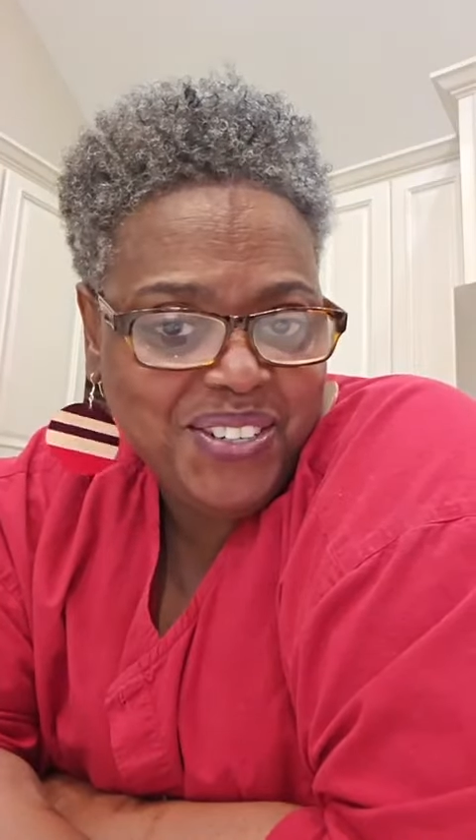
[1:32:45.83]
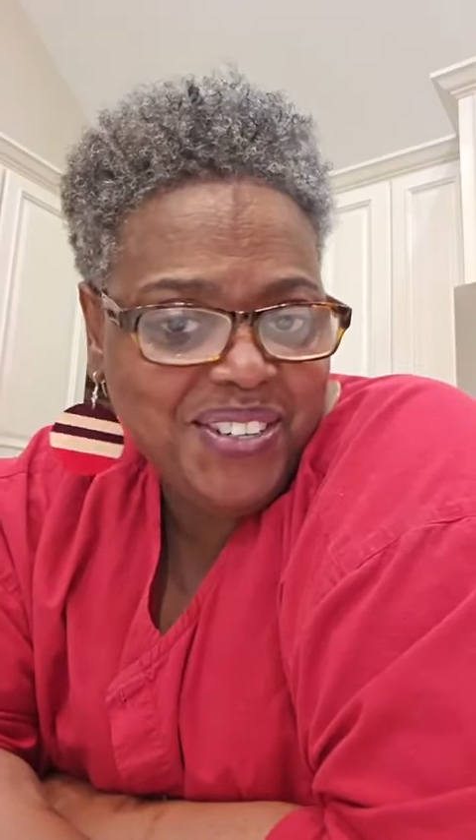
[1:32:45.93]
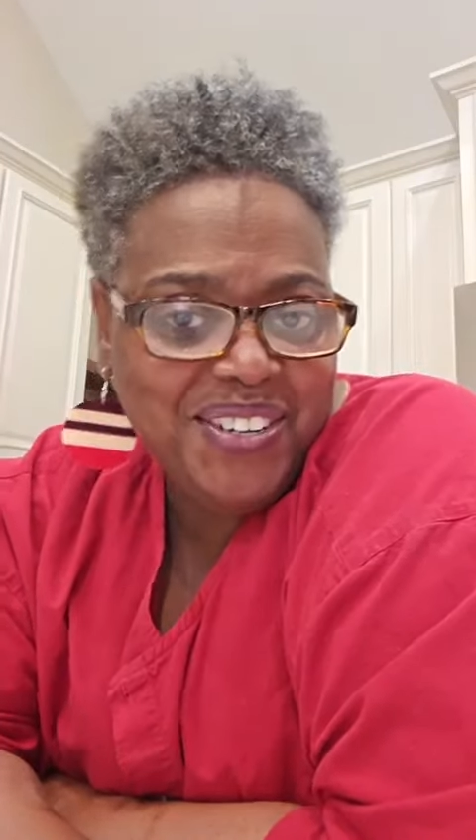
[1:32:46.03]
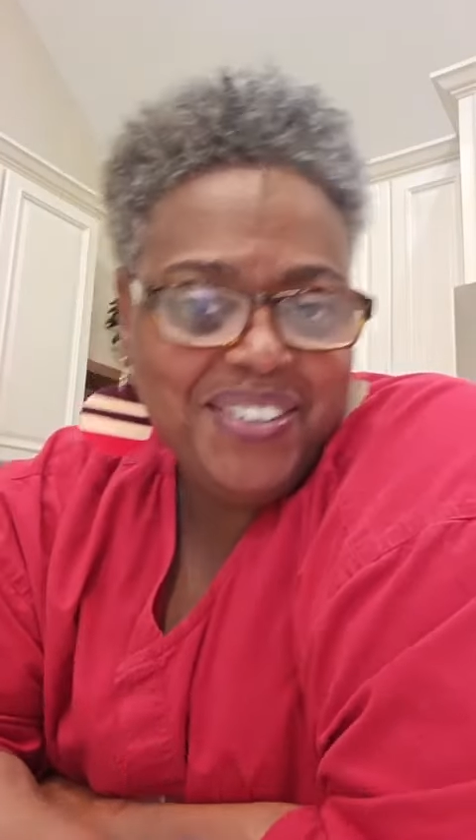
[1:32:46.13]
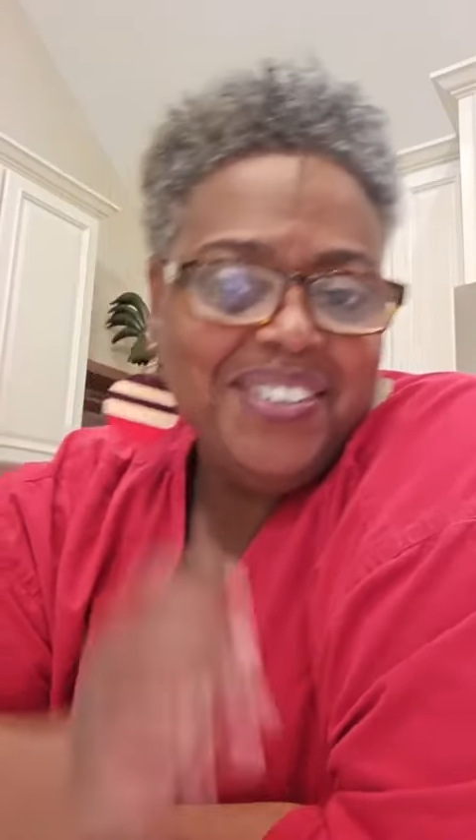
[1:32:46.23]

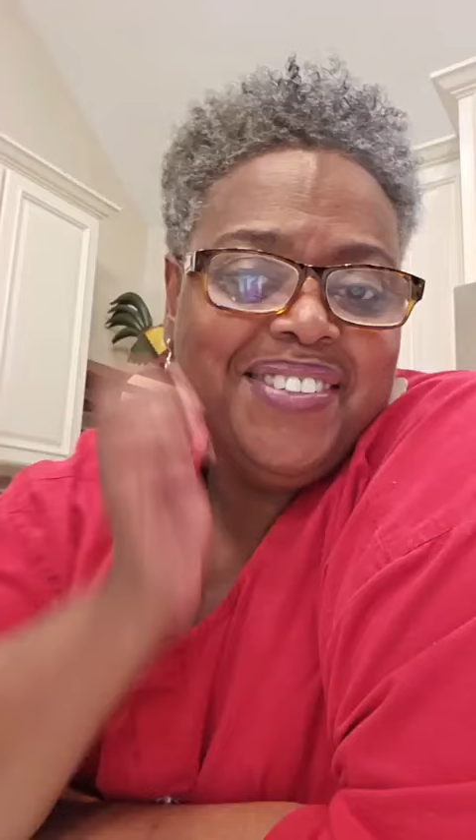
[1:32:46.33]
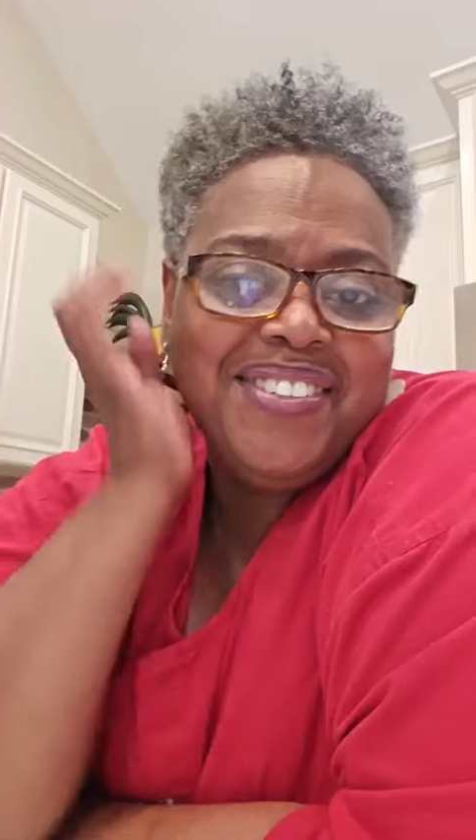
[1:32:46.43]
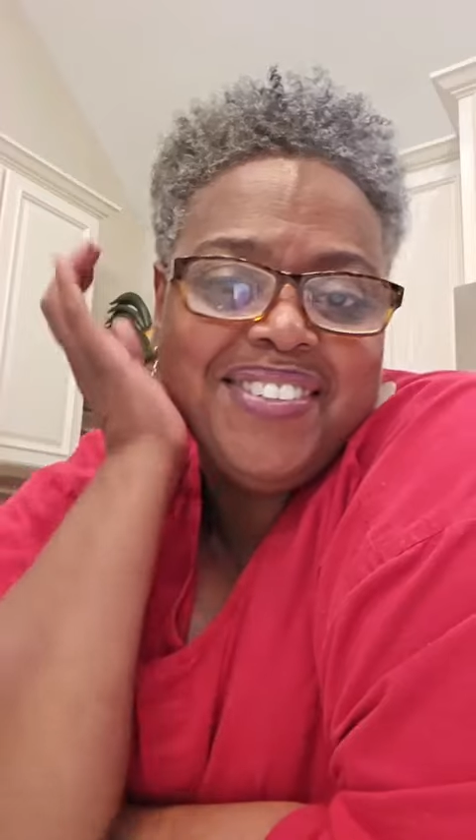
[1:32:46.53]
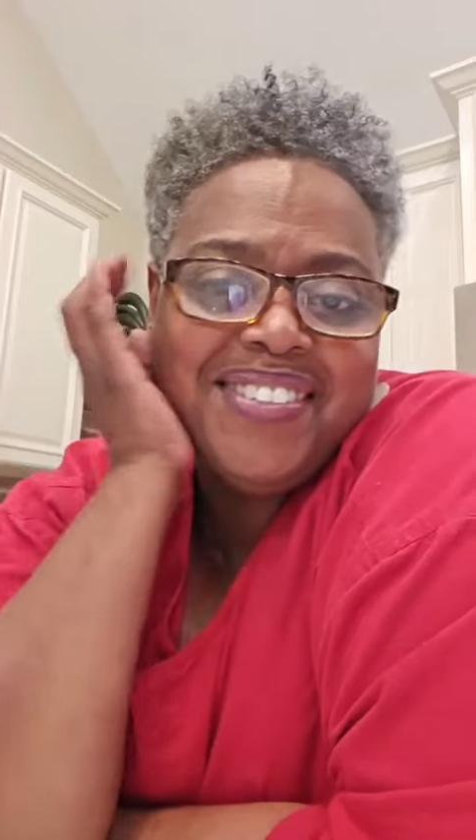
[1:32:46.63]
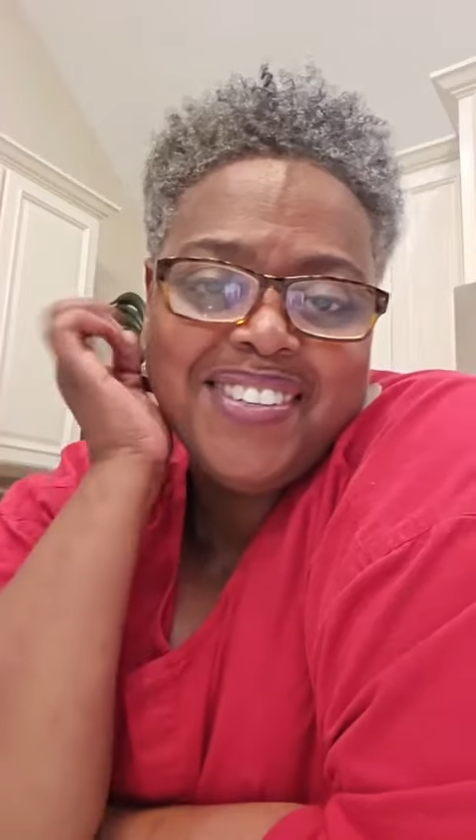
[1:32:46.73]
Cheeks.
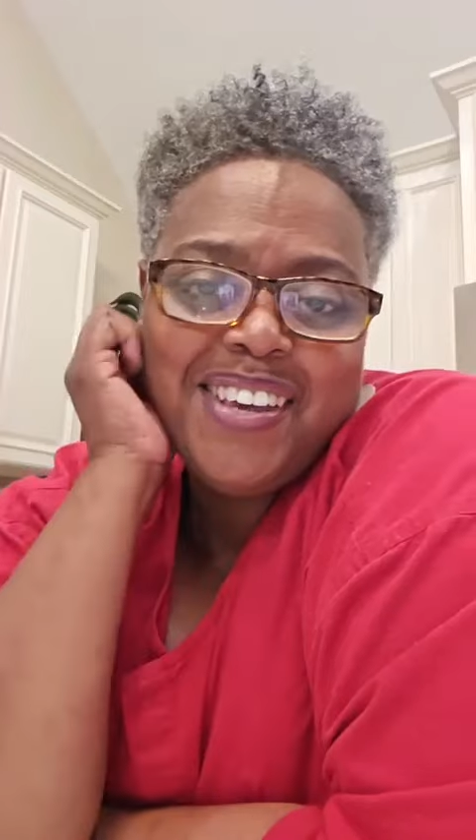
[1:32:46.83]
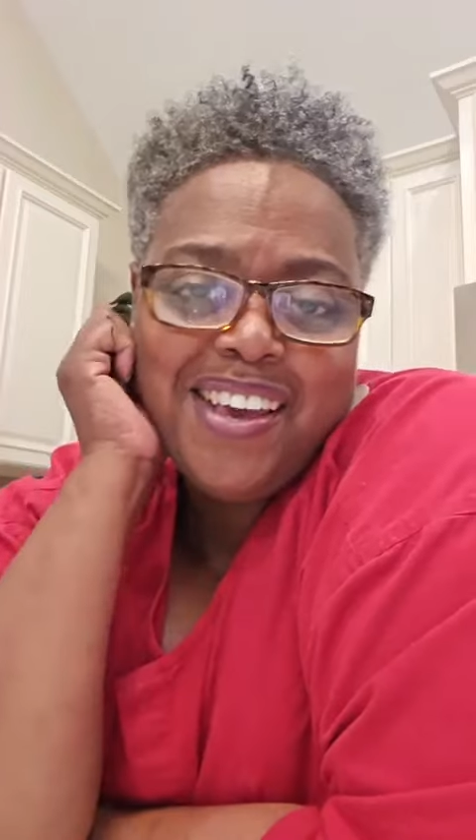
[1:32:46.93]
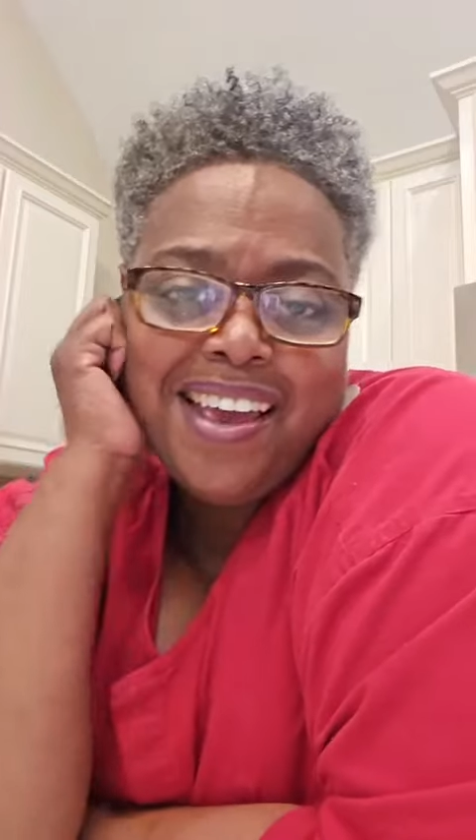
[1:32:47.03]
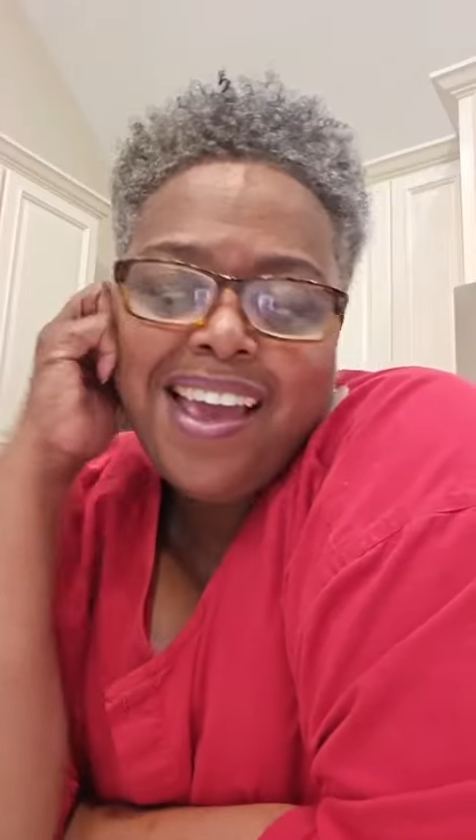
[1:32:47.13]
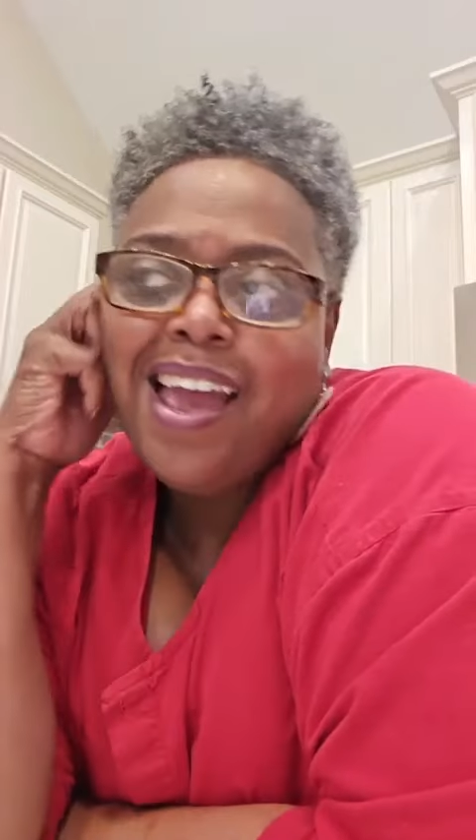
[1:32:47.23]

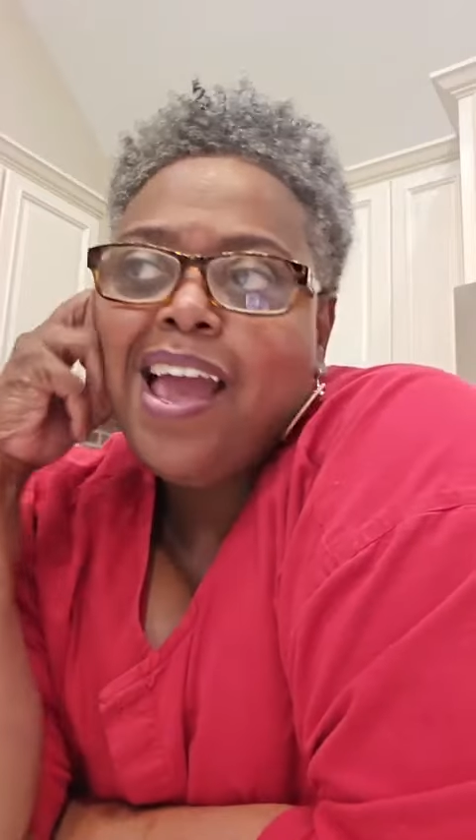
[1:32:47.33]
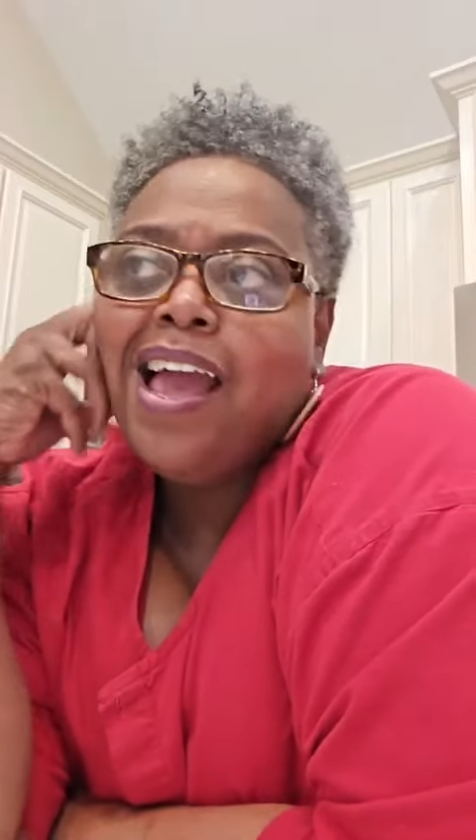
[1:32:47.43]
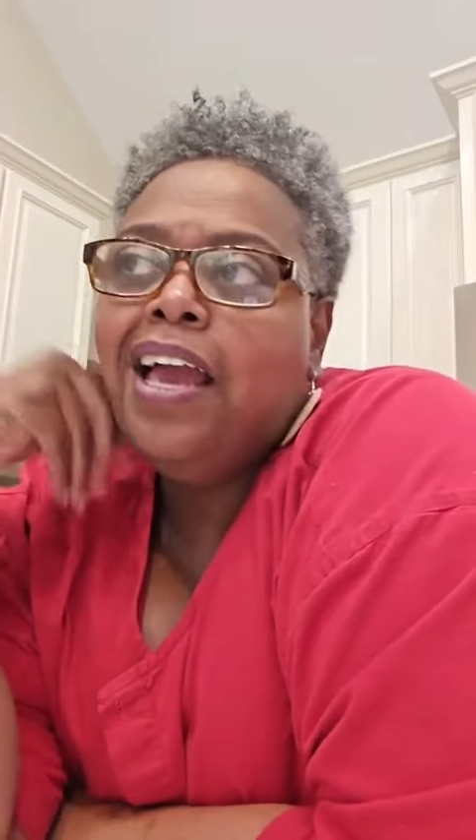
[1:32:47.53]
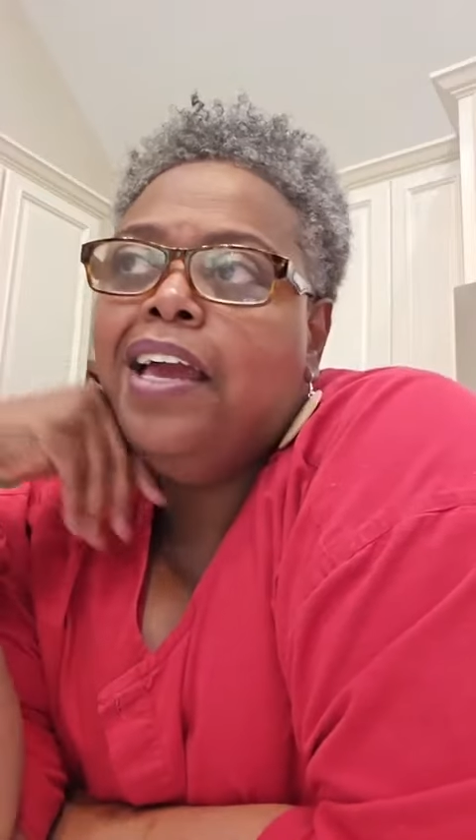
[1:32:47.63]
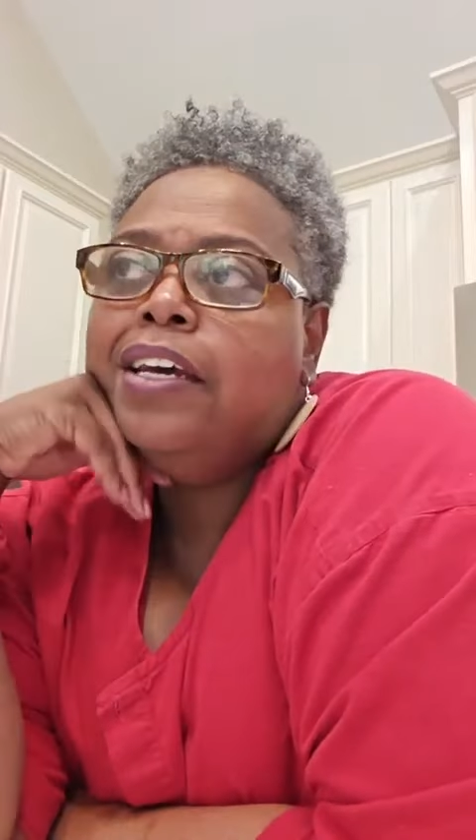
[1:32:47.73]

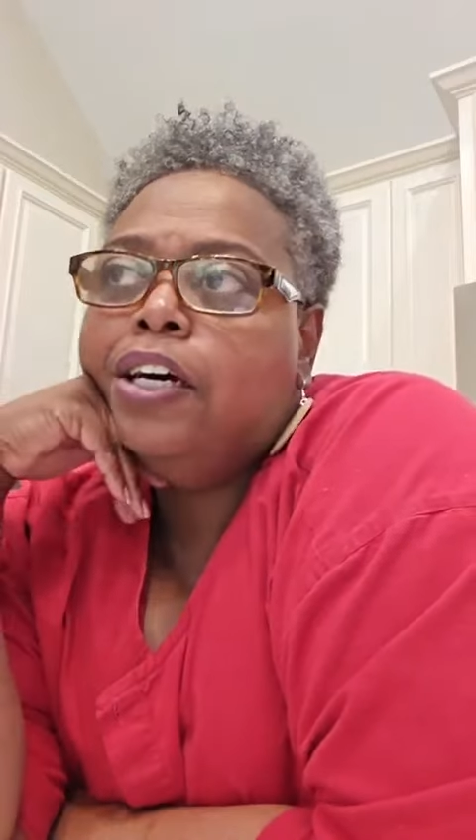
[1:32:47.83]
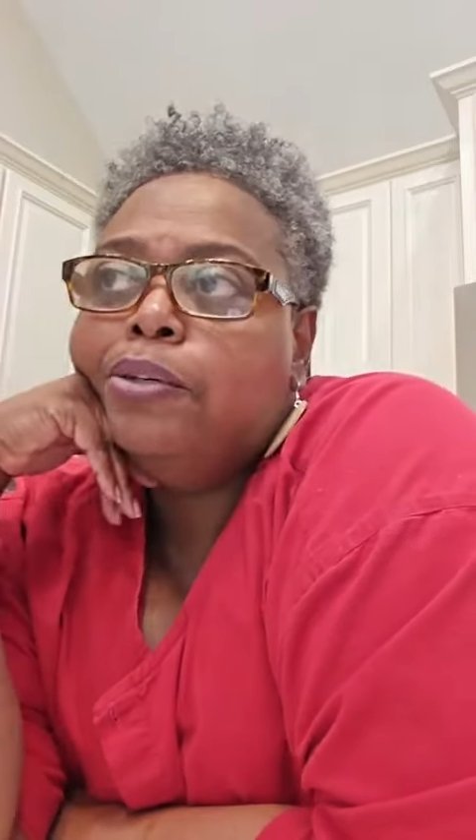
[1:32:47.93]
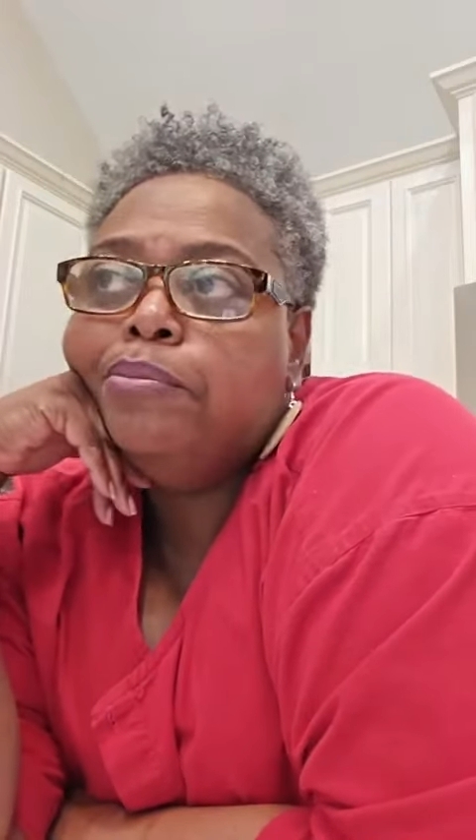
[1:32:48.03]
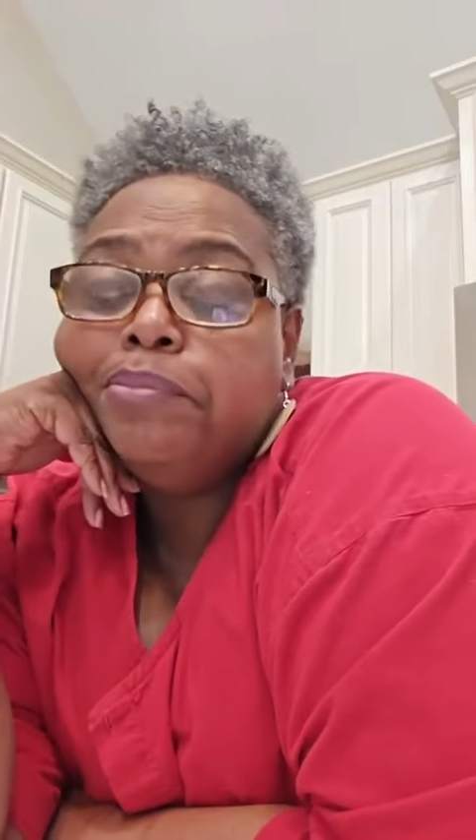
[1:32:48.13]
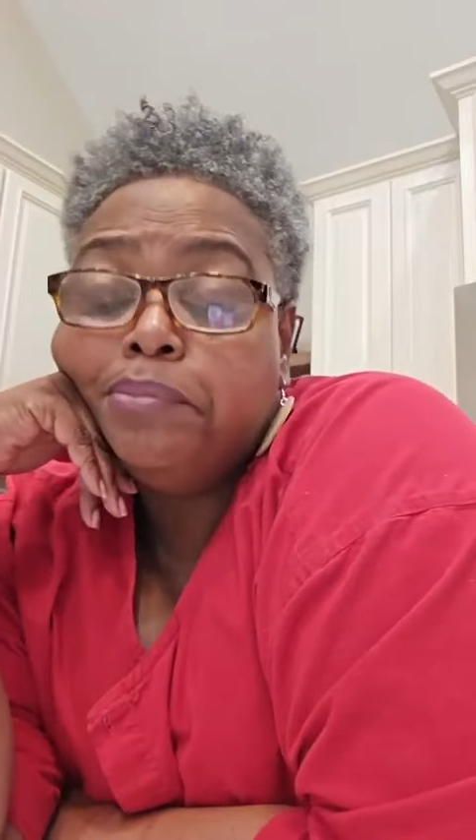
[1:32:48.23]
And
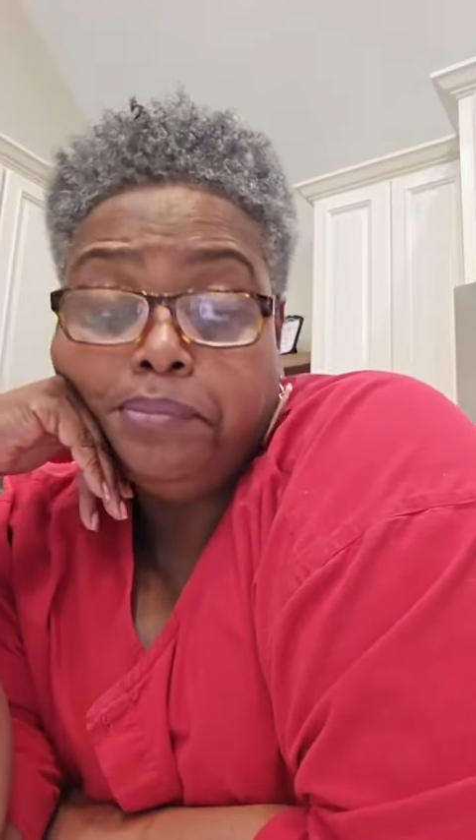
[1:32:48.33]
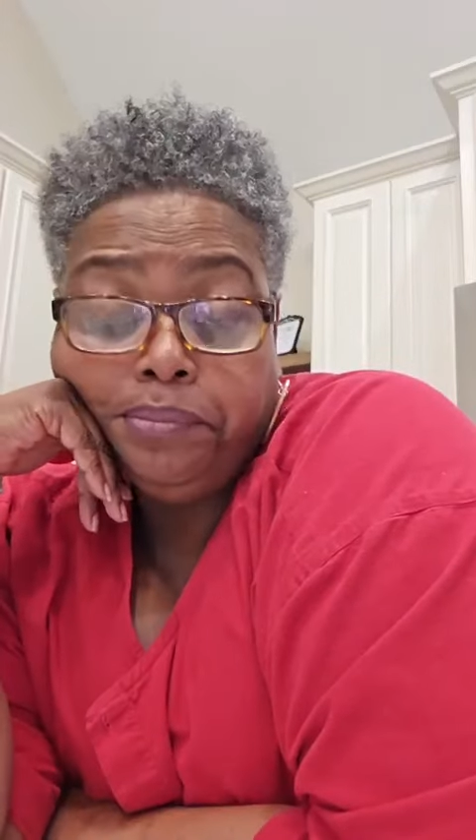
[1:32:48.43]
um,